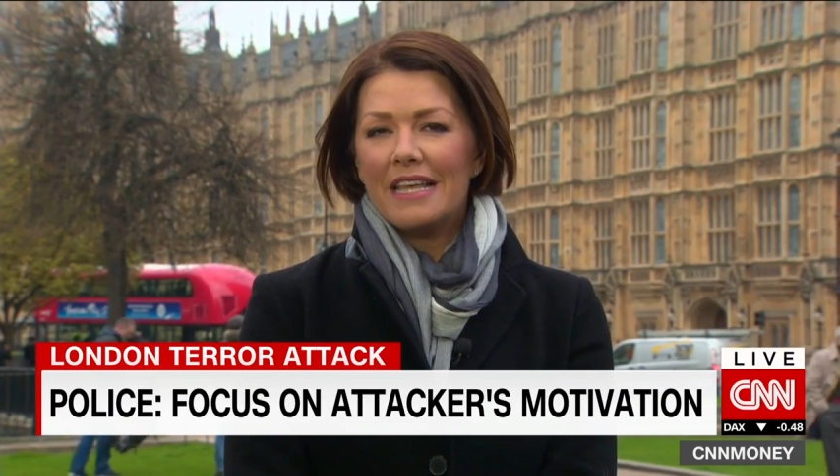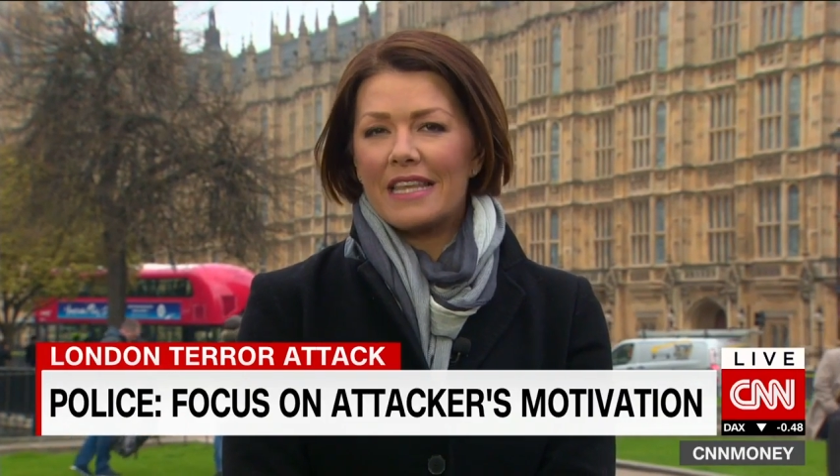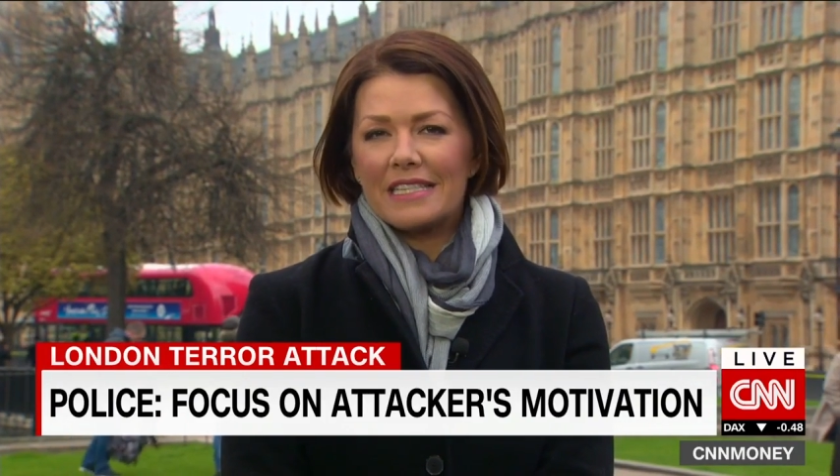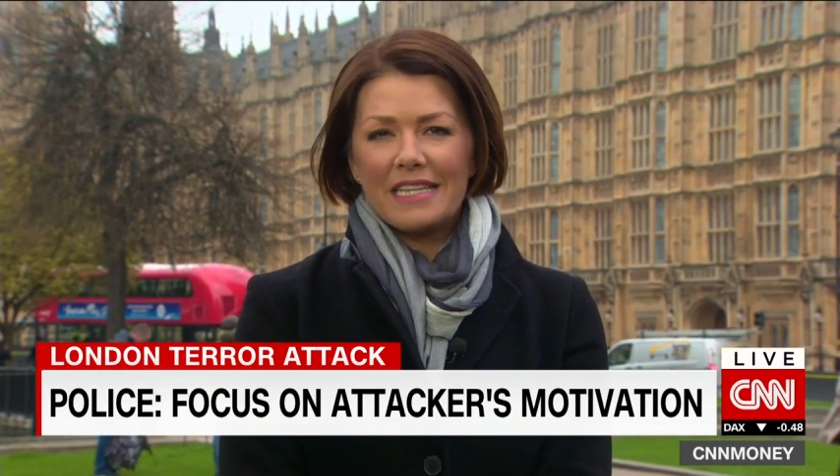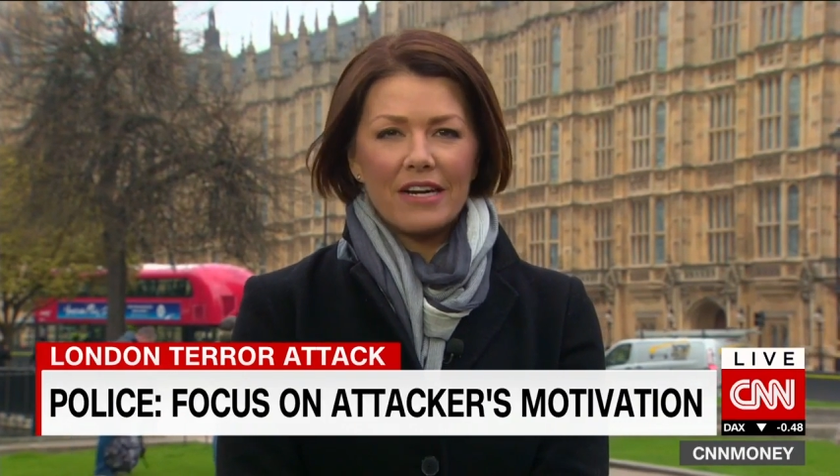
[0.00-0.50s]

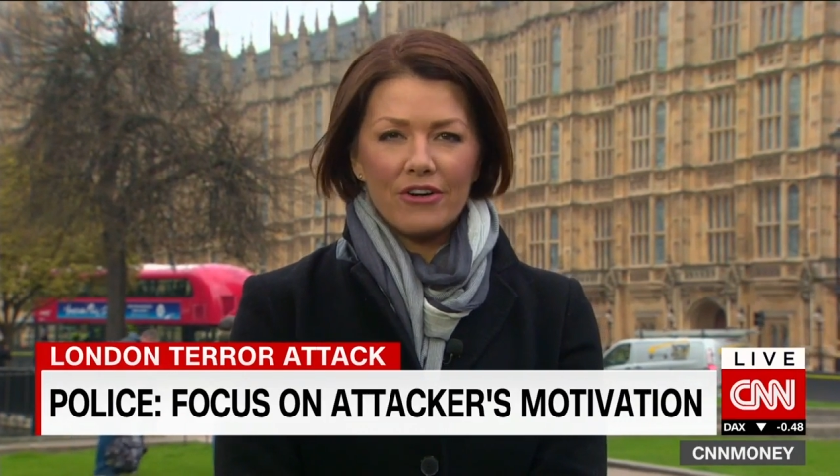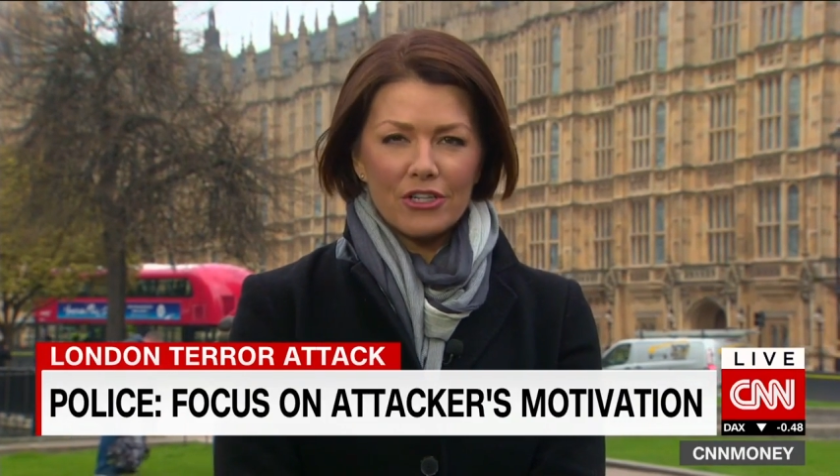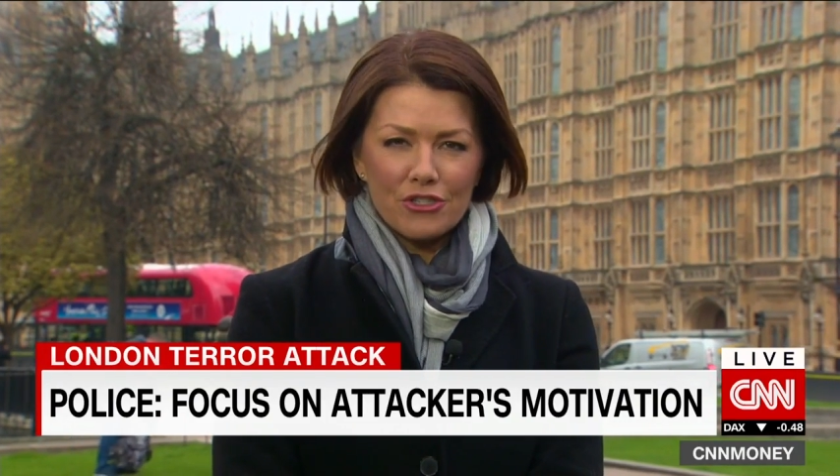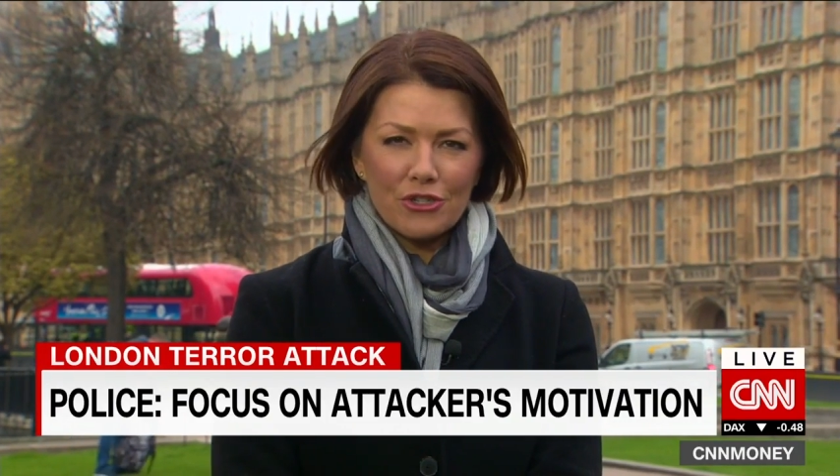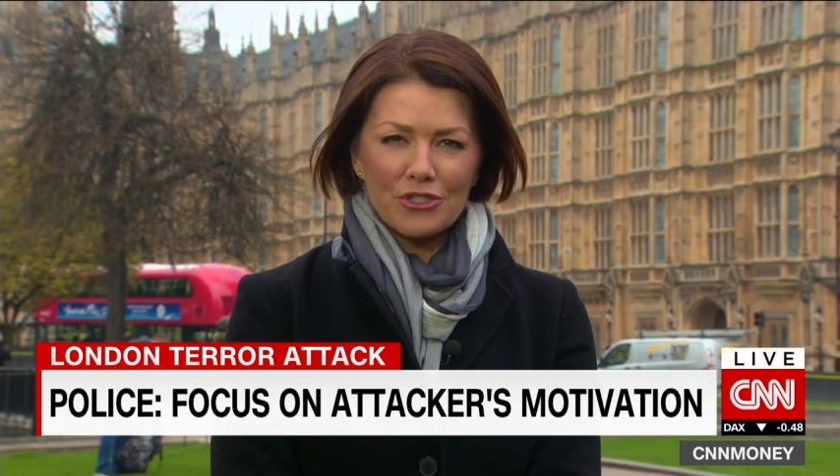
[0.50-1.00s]
that terror
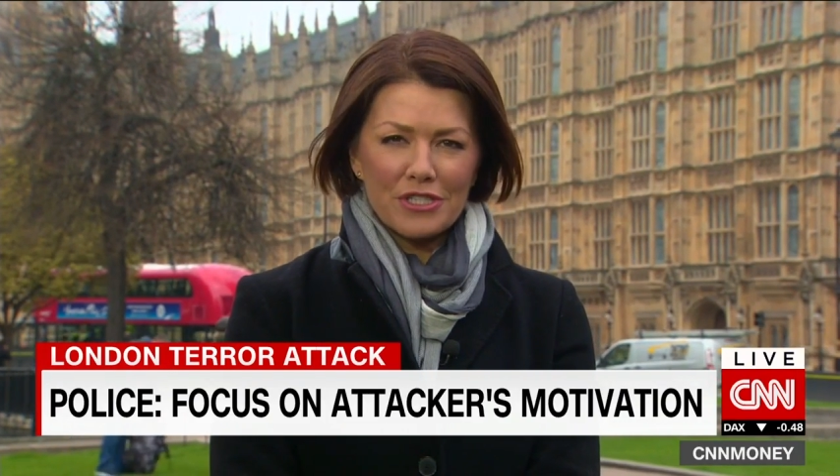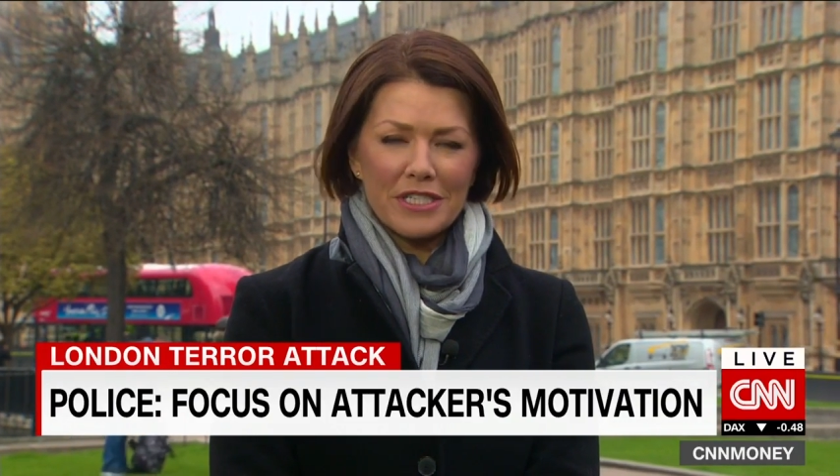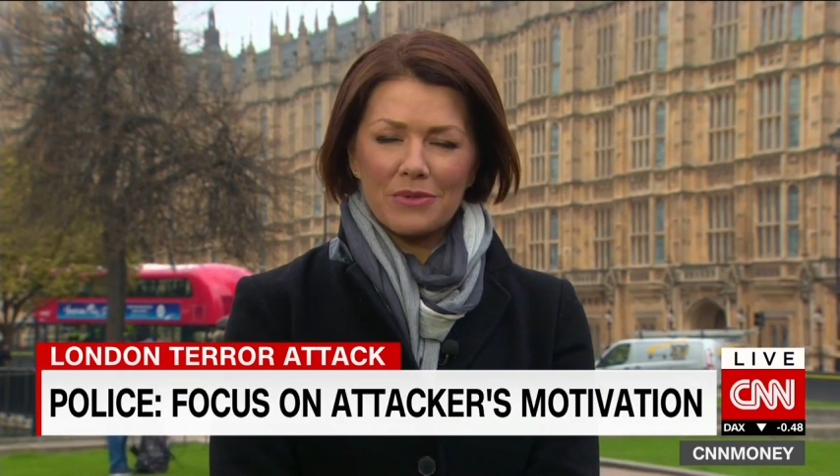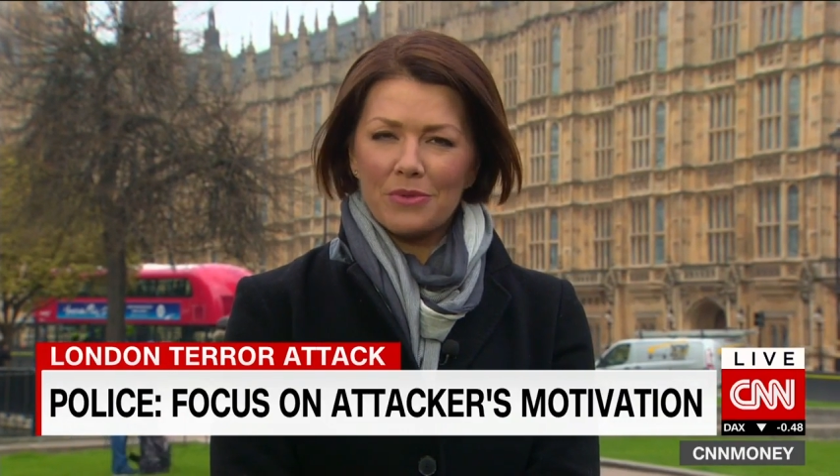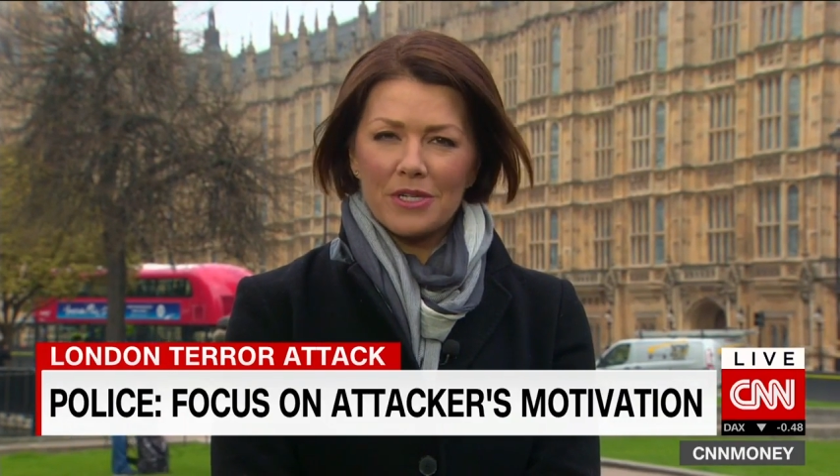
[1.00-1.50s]
atrocity,
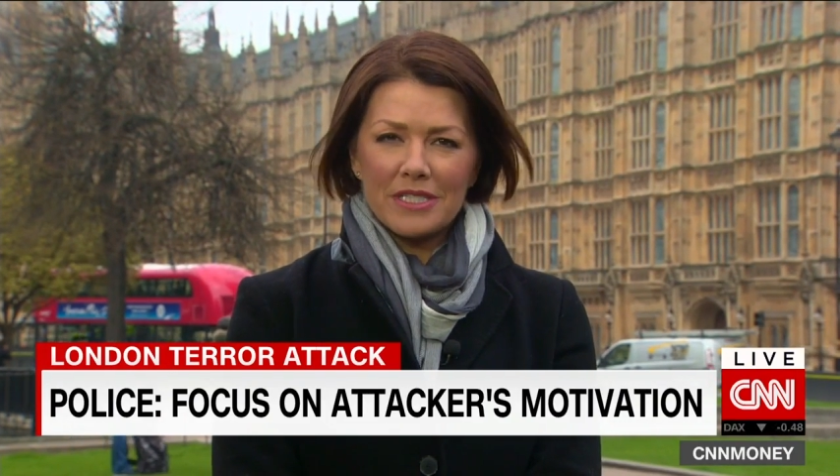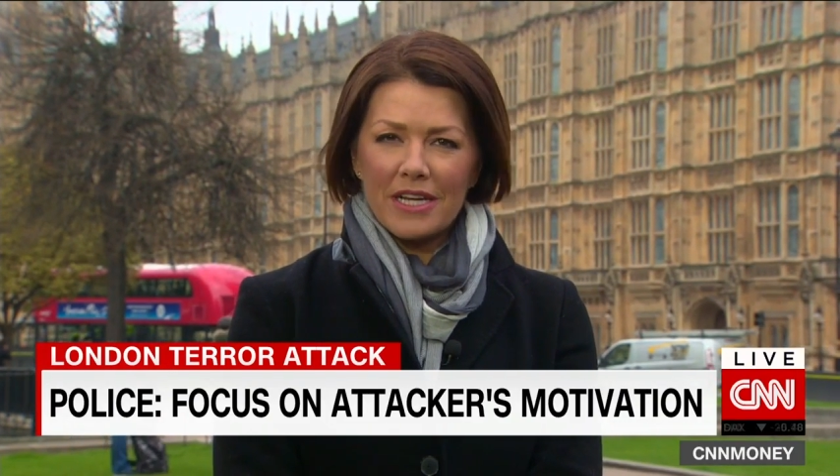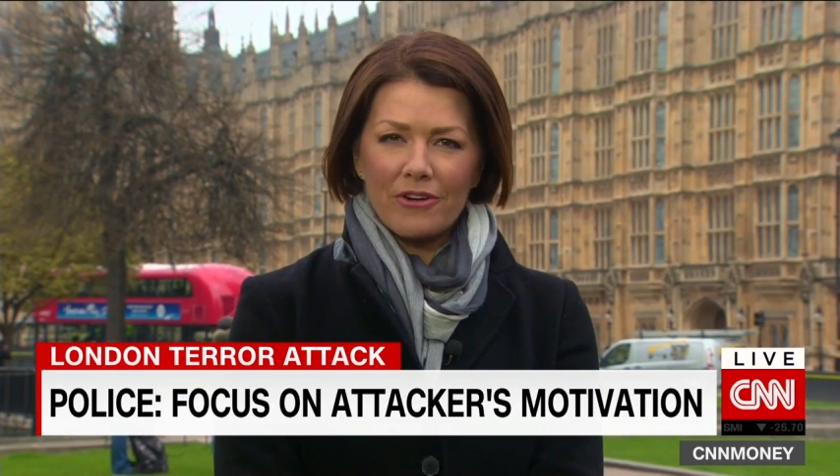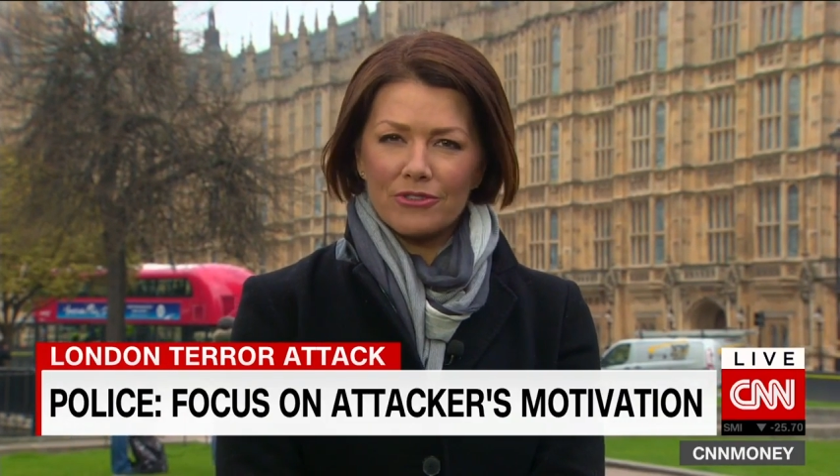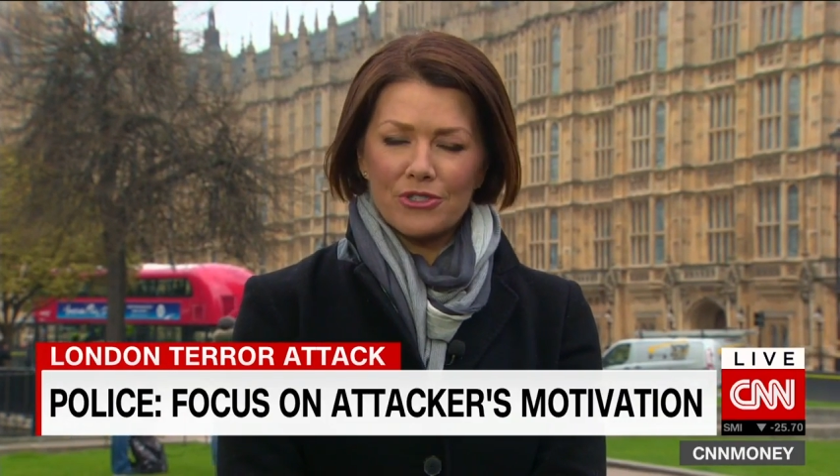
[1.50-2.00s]
the worst terror